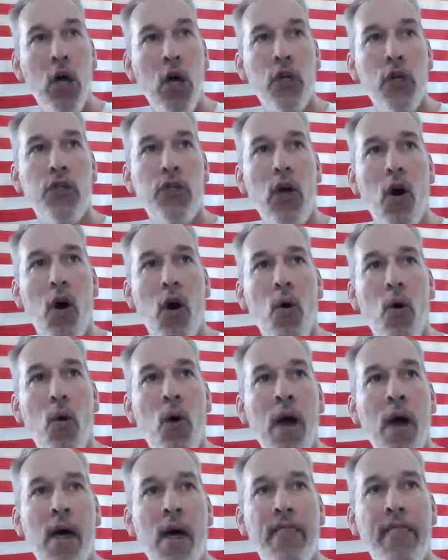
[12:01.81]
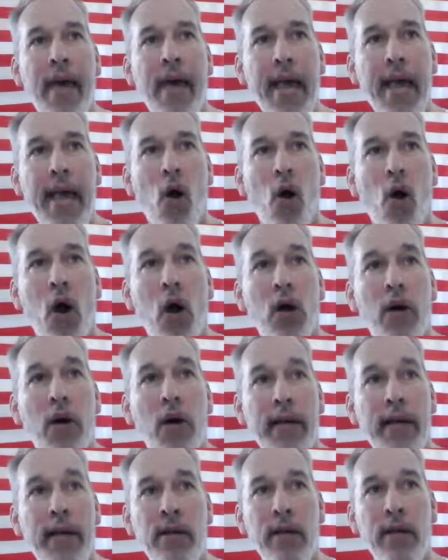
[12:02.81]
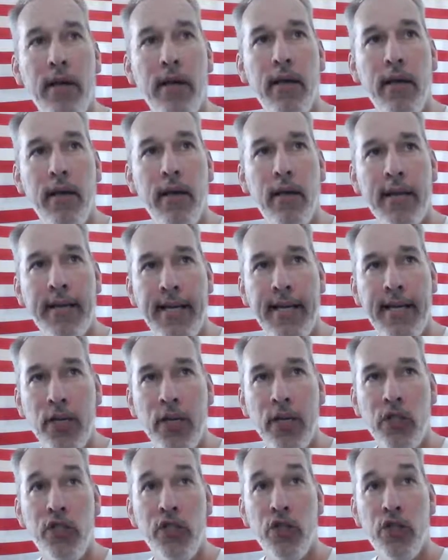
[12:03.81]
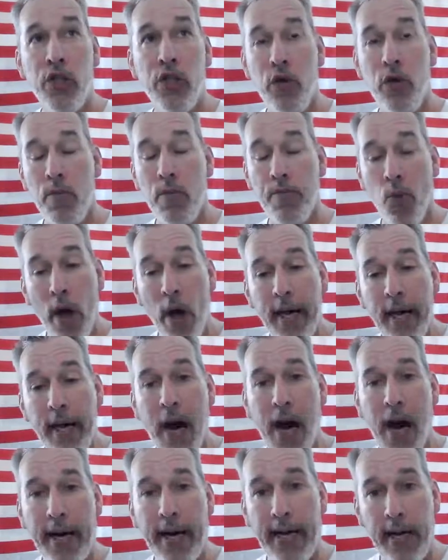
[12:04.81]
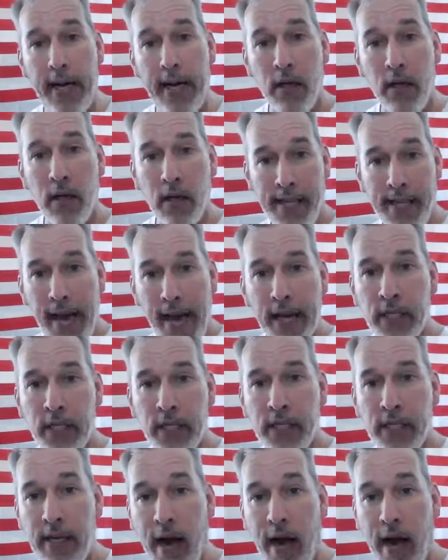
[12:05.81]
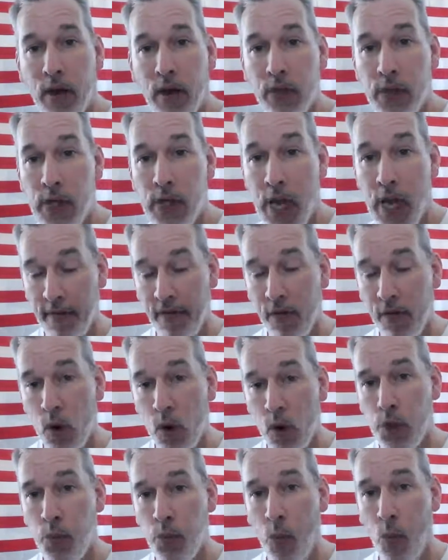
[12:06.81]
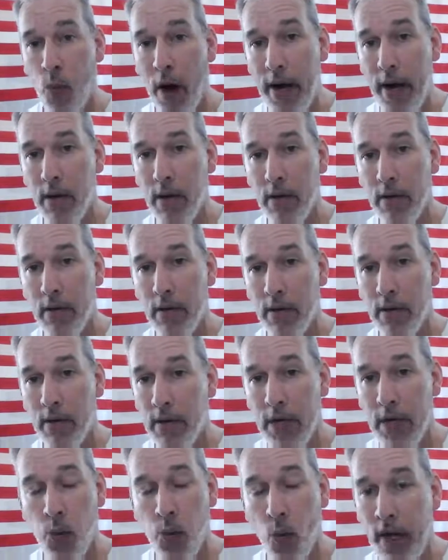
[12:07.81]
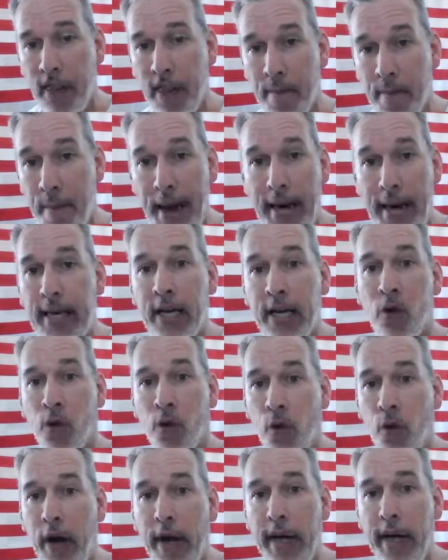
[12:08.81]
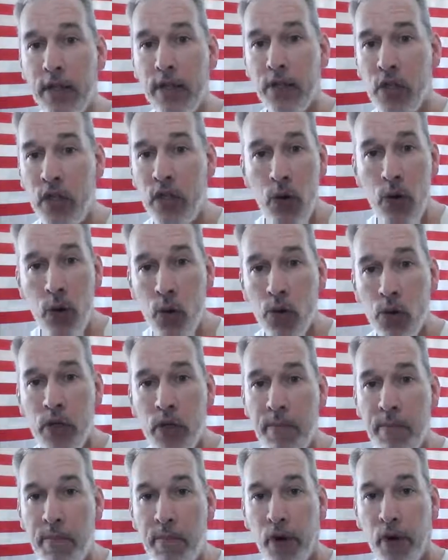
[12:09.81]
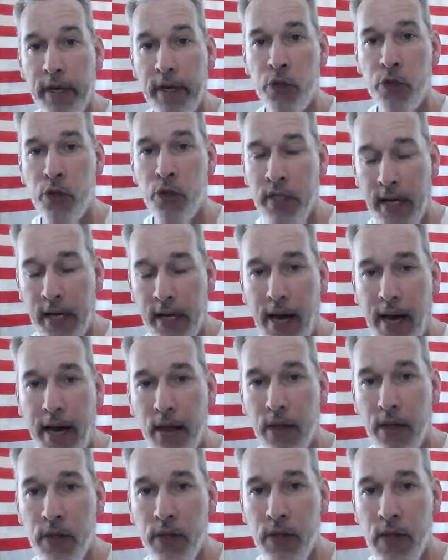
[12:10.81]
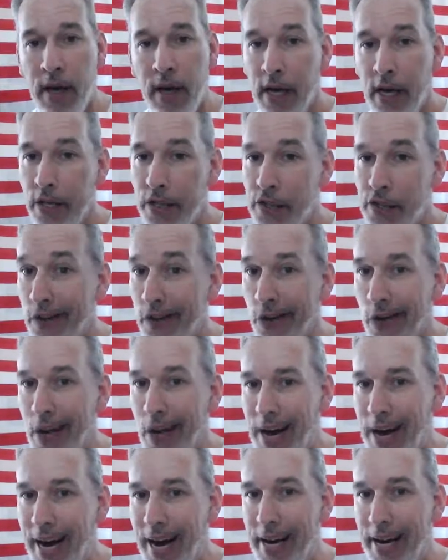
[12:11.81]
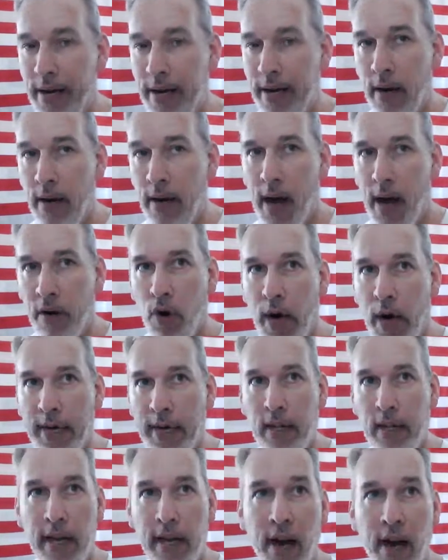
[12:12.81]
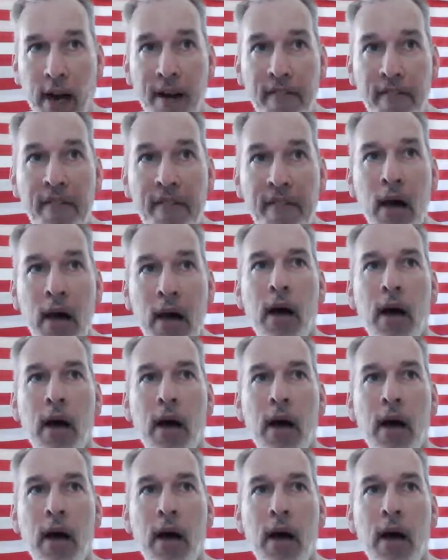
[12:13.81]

So they are, in addition to boycotting textiles, and of course, what is one of the main ingredients used in British textiles? Southern cotton, ironically enough.